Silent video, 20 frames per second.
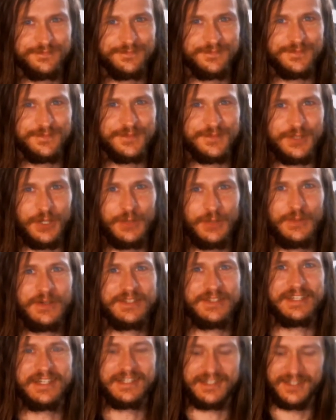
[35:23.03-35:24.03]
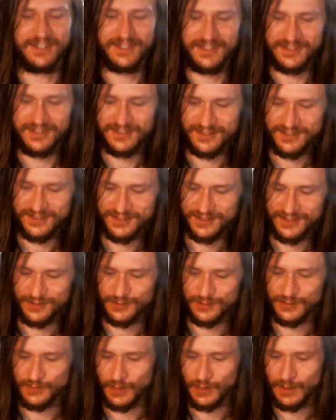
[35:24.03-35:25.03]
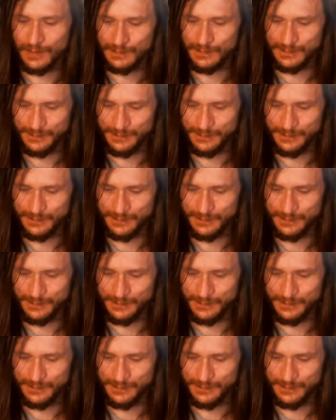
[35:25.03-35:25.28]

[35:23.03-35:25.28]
sorry about that, guys. That was Mom.